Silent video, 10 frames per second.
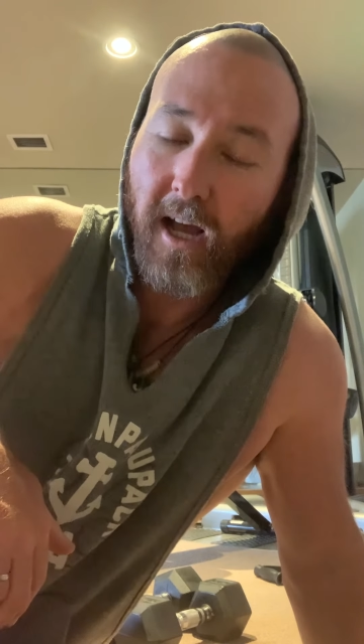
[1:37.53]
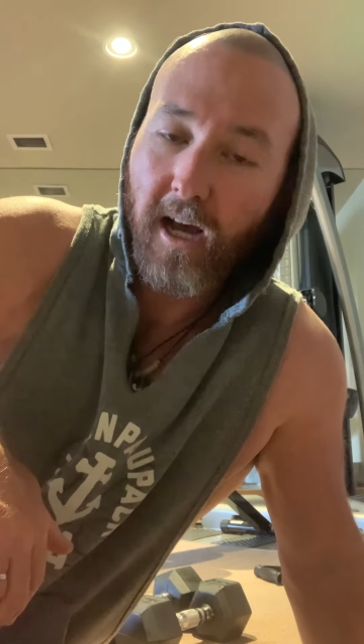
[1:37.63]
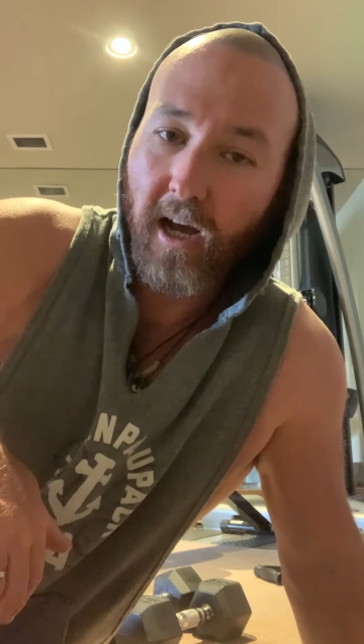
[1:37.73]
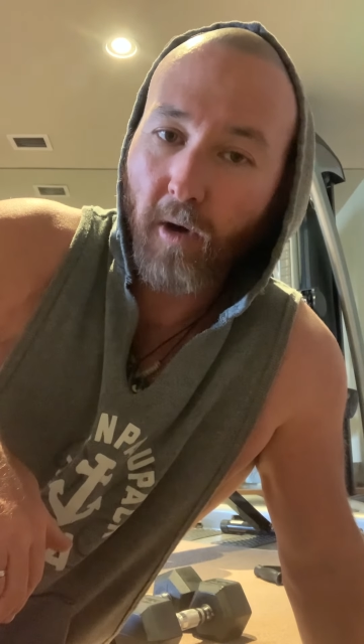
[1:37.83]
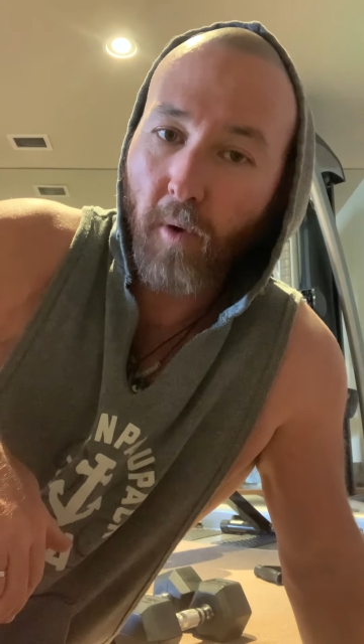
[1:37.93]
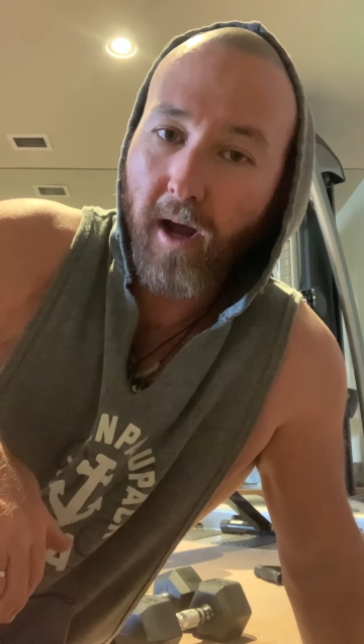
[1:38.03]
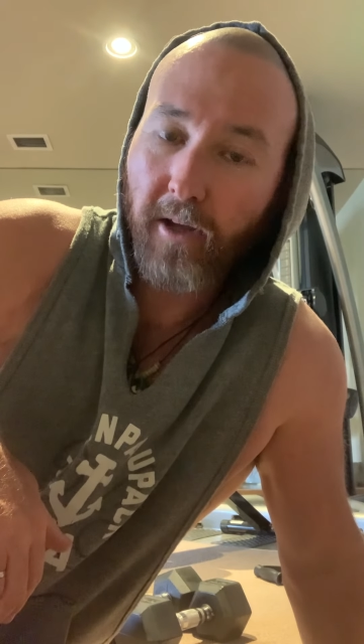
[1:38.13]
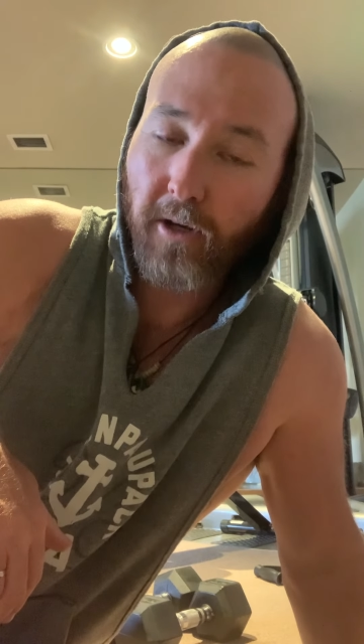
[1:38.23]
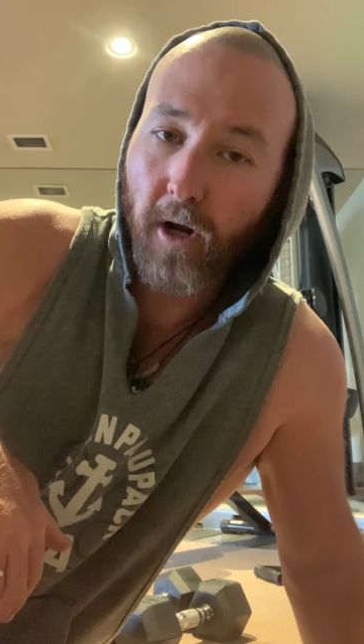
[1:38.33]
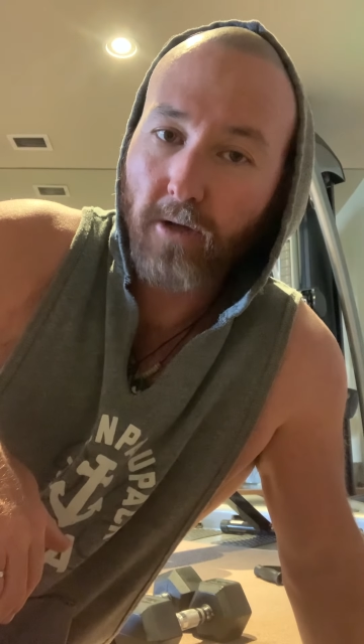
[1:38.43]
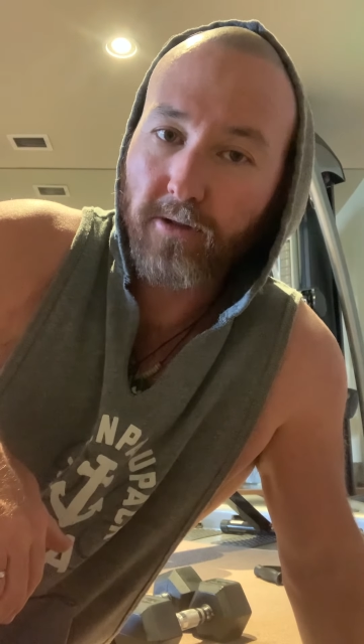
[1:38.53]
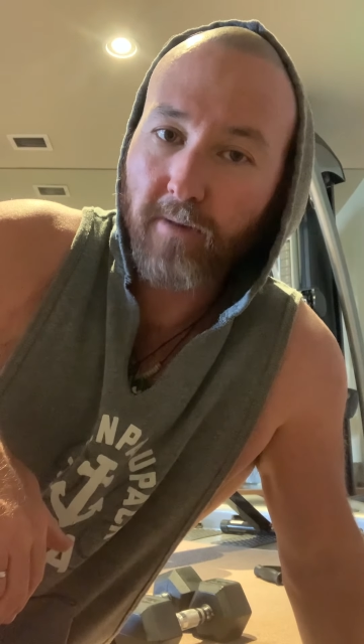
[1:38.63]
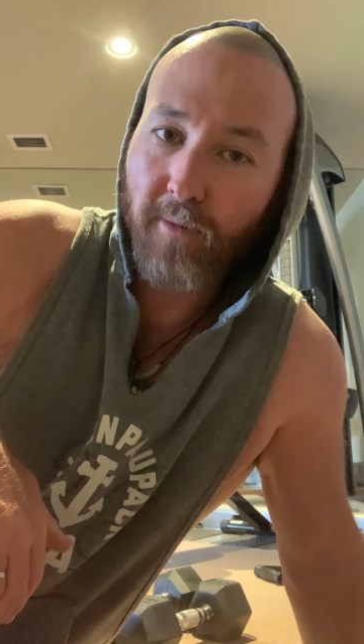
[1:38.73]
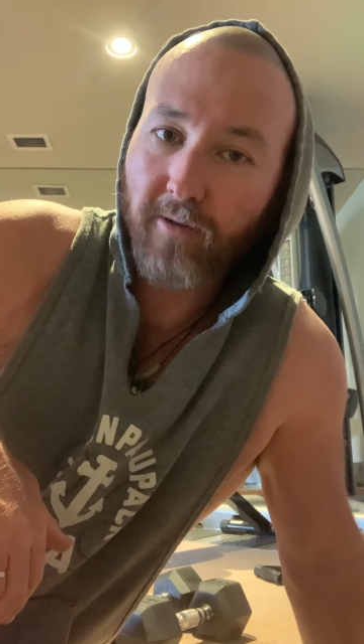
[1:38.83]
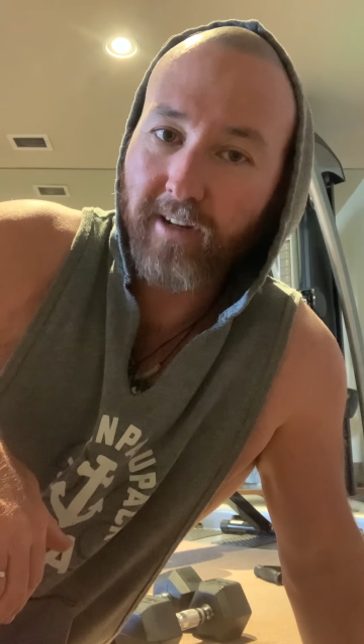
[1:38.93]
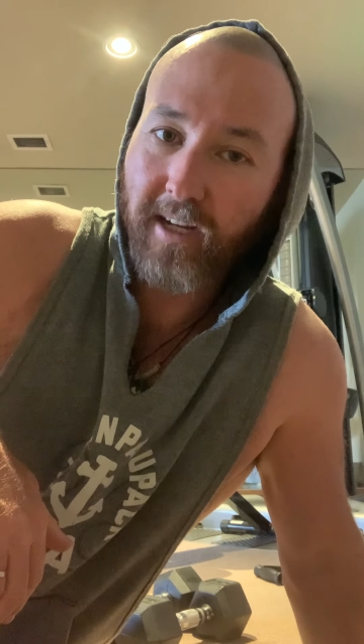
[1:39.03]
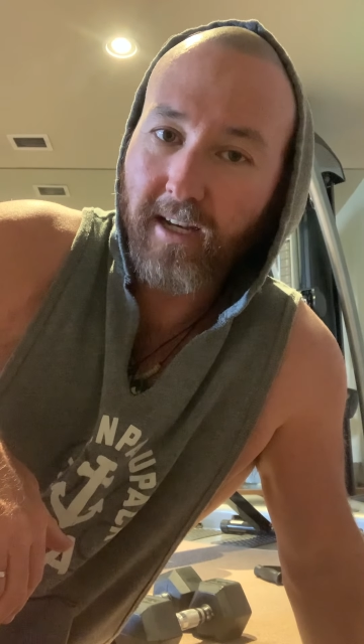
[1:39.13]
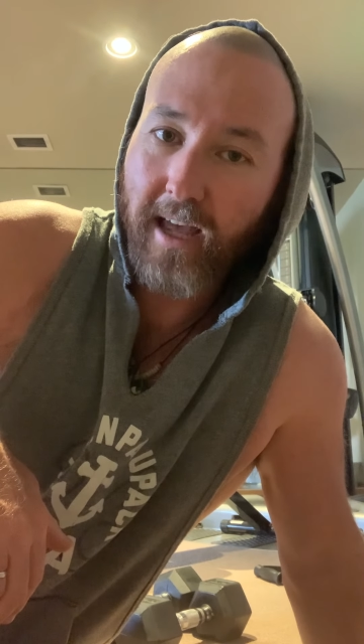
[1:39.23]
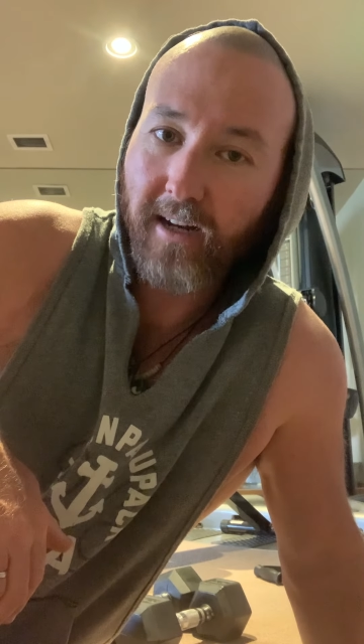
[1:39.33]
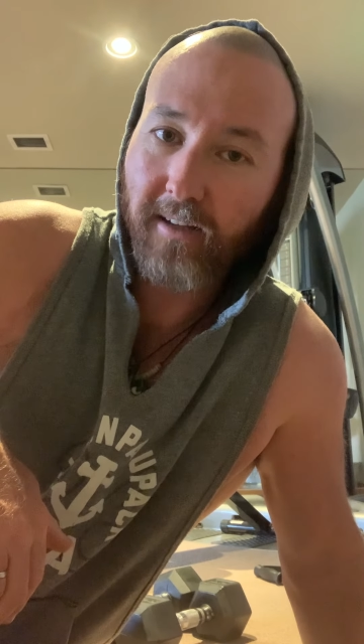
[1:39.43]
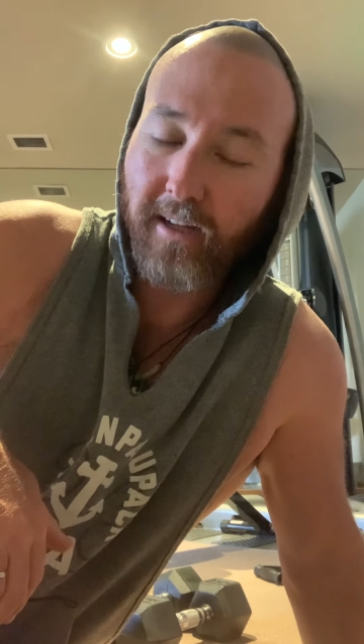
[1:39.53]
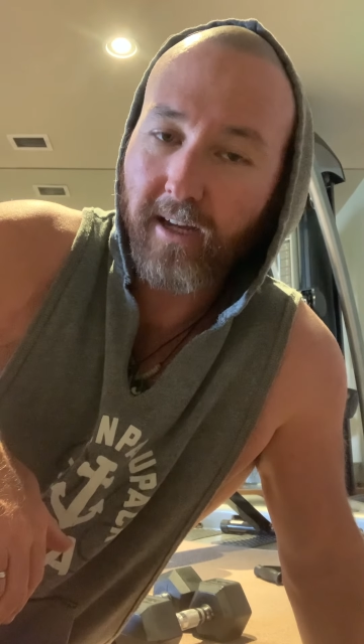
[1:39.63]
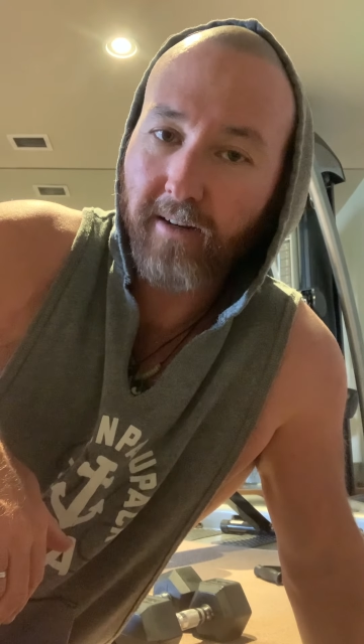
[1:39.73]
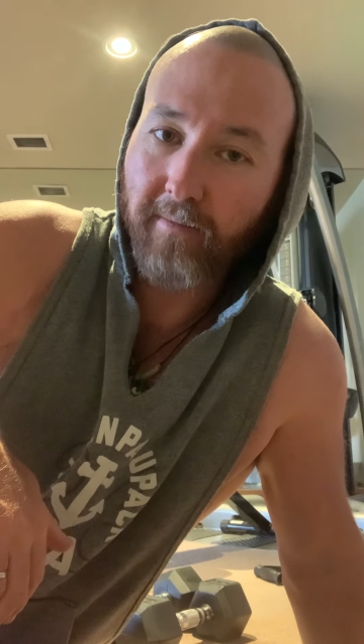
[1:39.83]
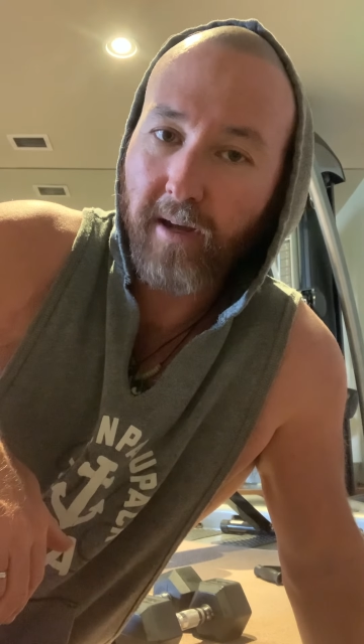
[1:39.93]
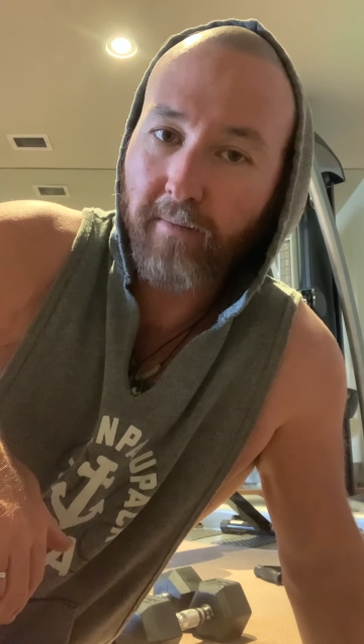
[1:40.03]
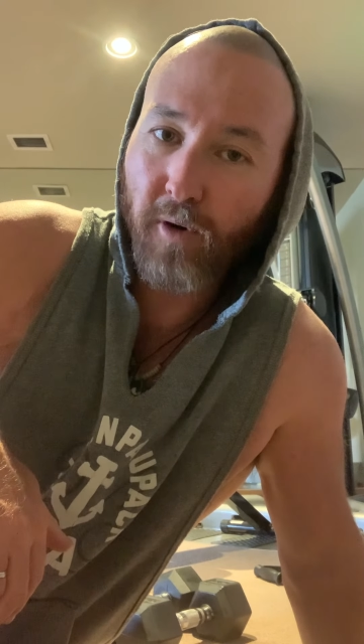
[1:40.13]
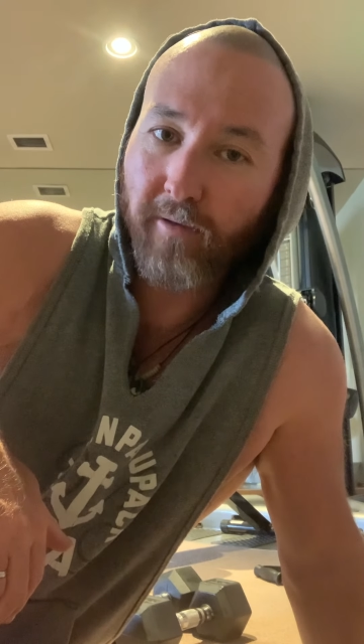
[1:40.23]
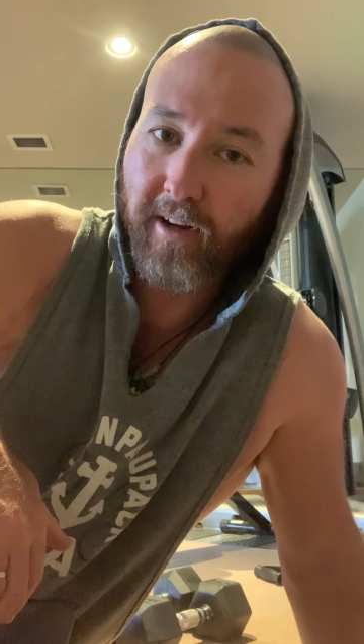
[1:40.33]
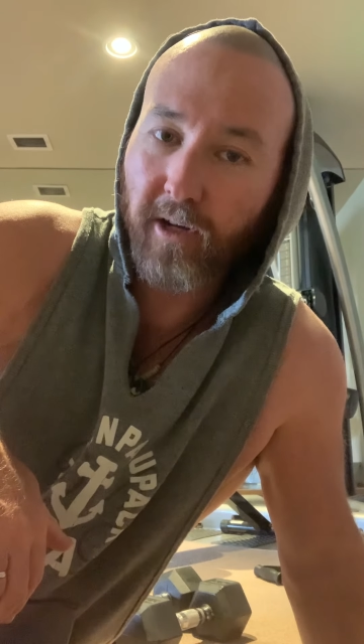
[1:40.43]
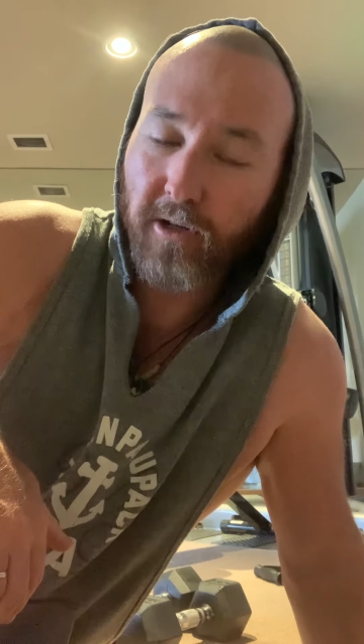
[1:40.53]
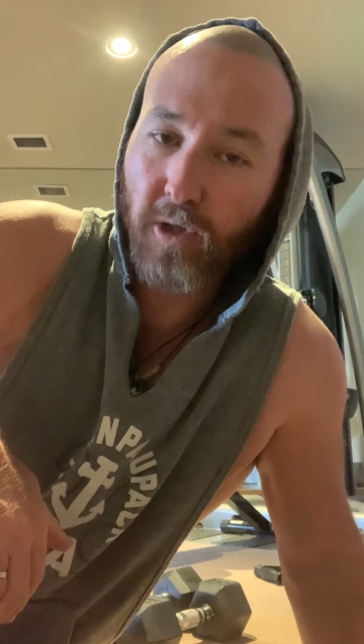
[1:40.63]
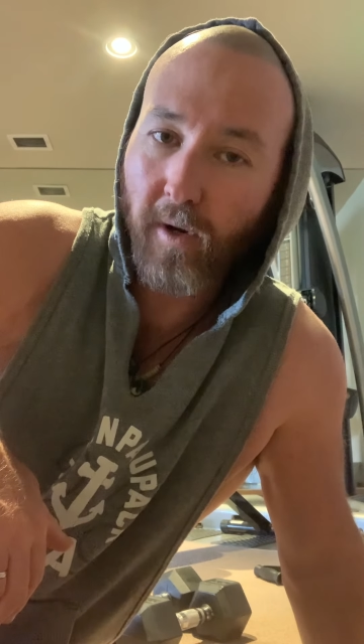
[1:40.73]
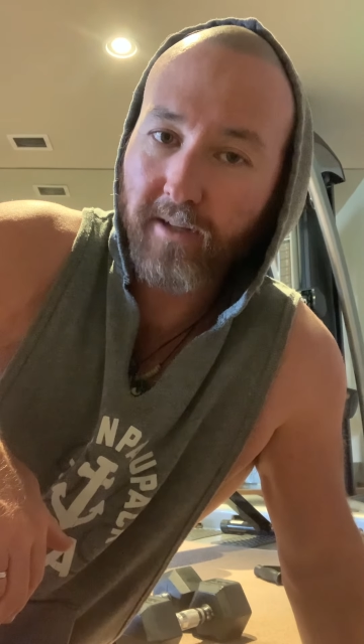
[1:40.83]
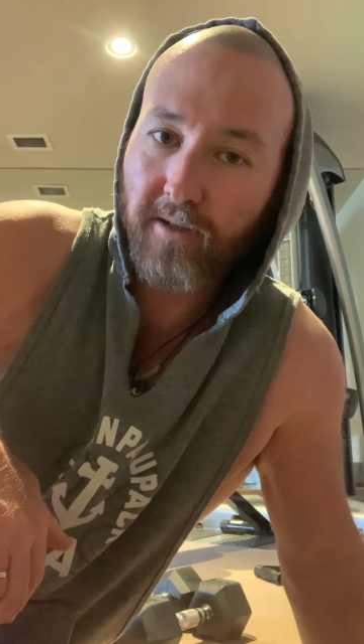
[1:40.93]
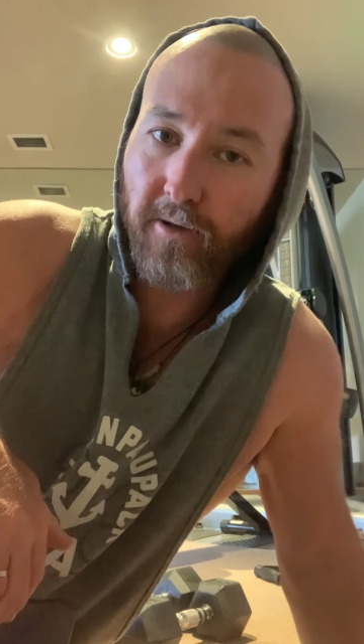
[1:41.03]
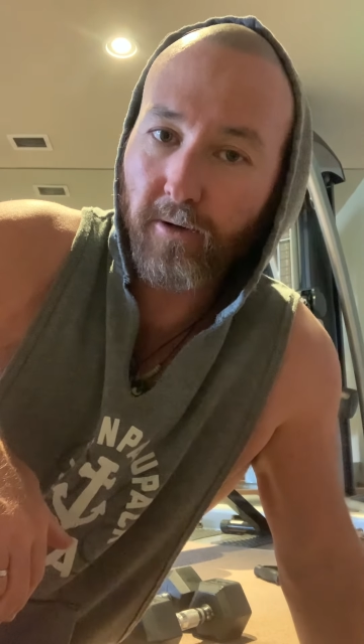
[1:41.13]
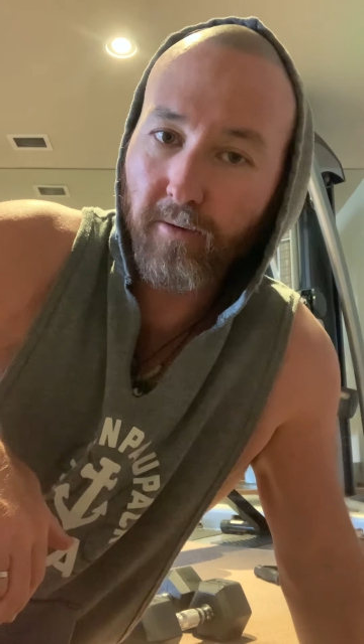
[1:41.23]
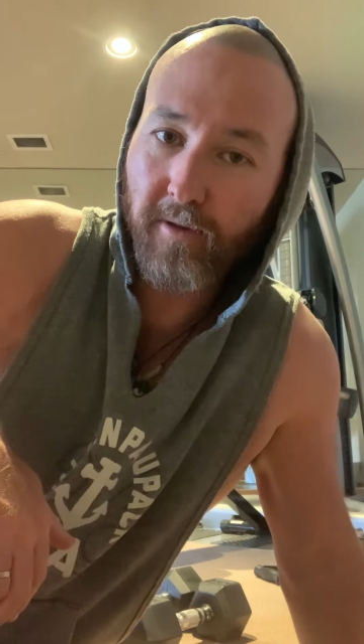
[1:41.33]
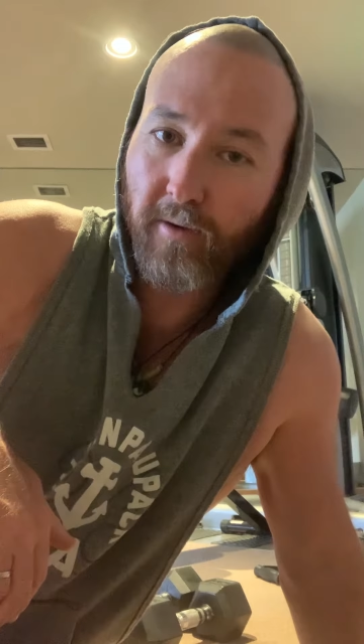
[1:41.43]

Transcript: while you're also moving kinetically and moving your joints through